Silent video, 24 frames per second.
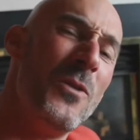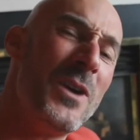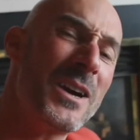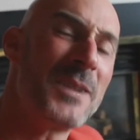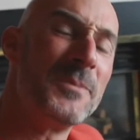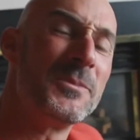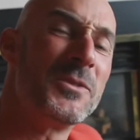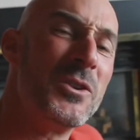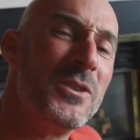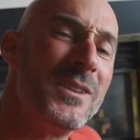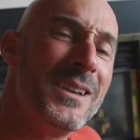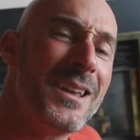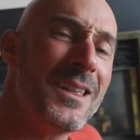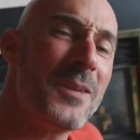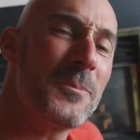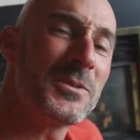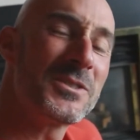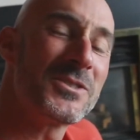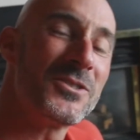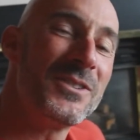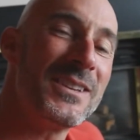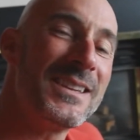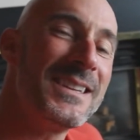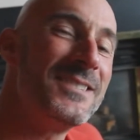Welcome to another
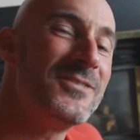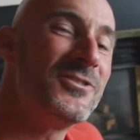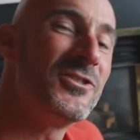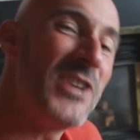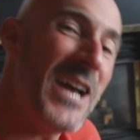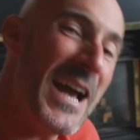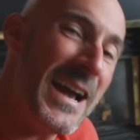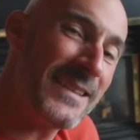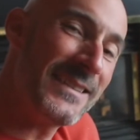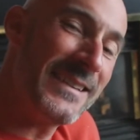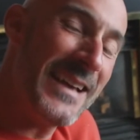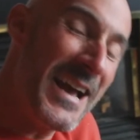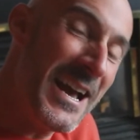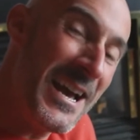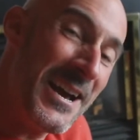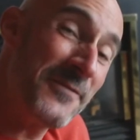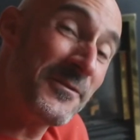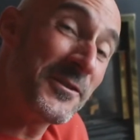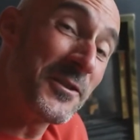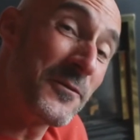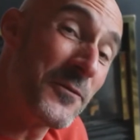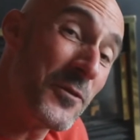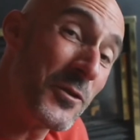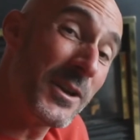episode of the Jacked
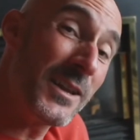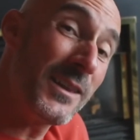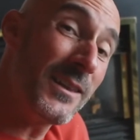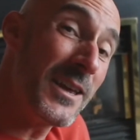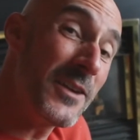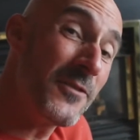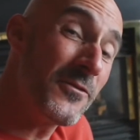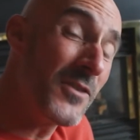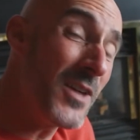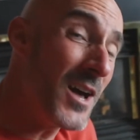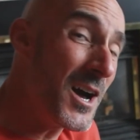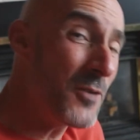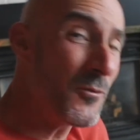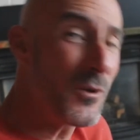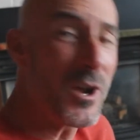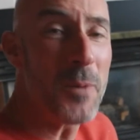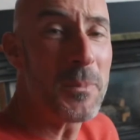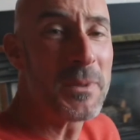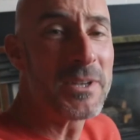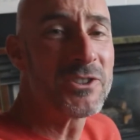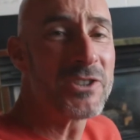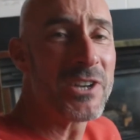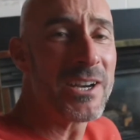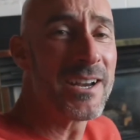After 40 Life vlog, where
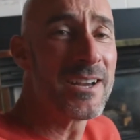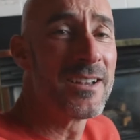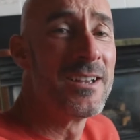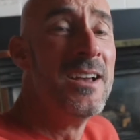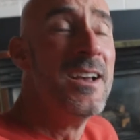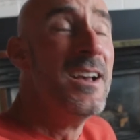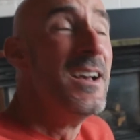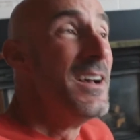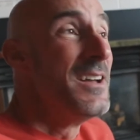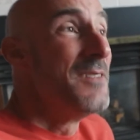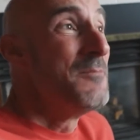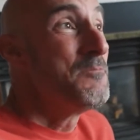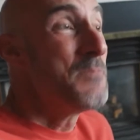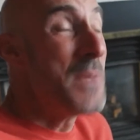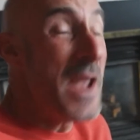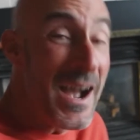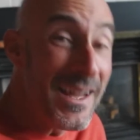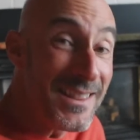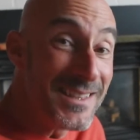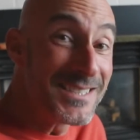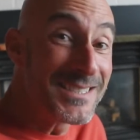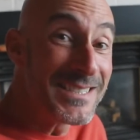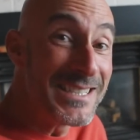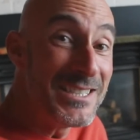I'll be sharing
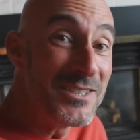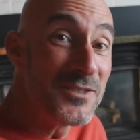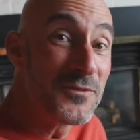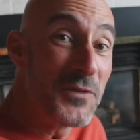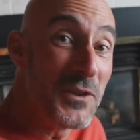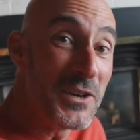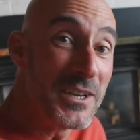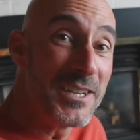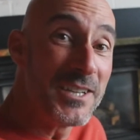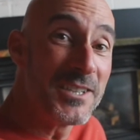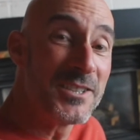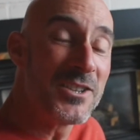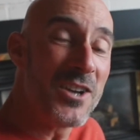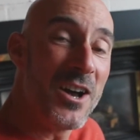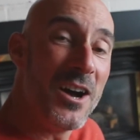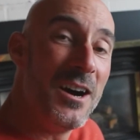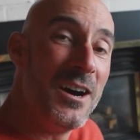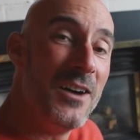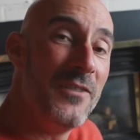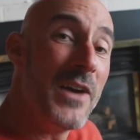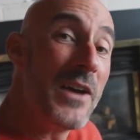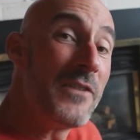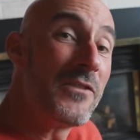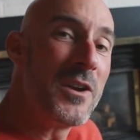behind the scenes footage
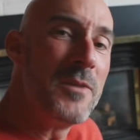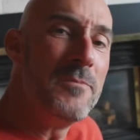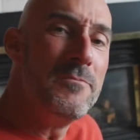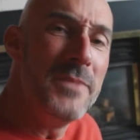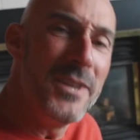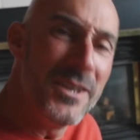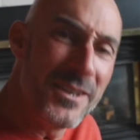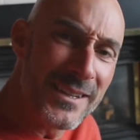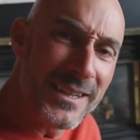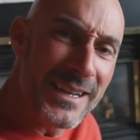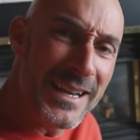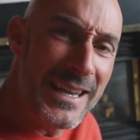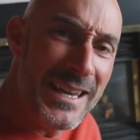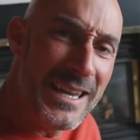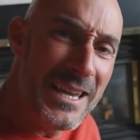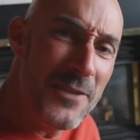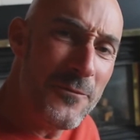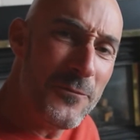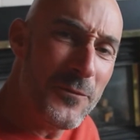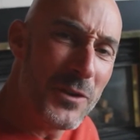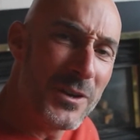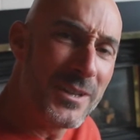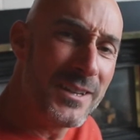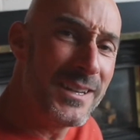of every meal that I
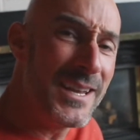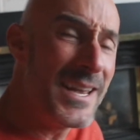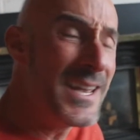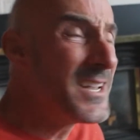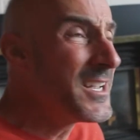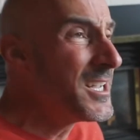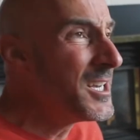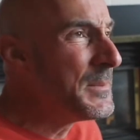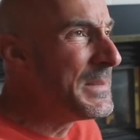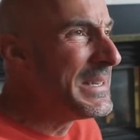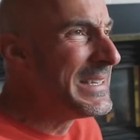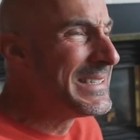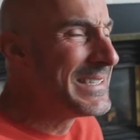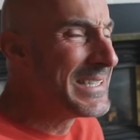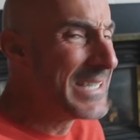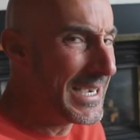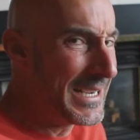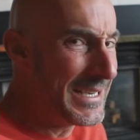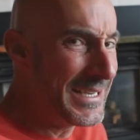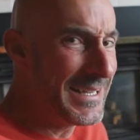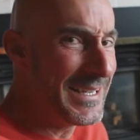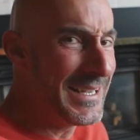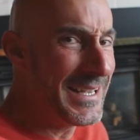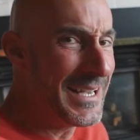eat for today. Gonna be
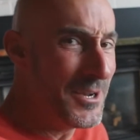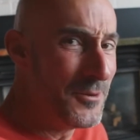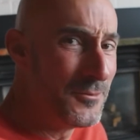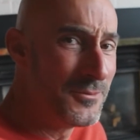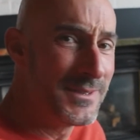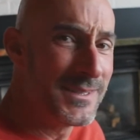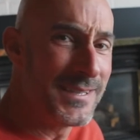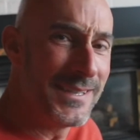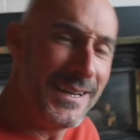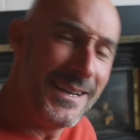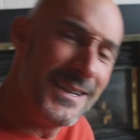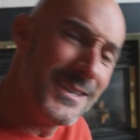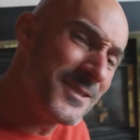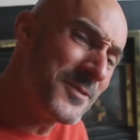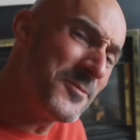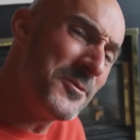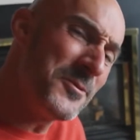dining out tonight,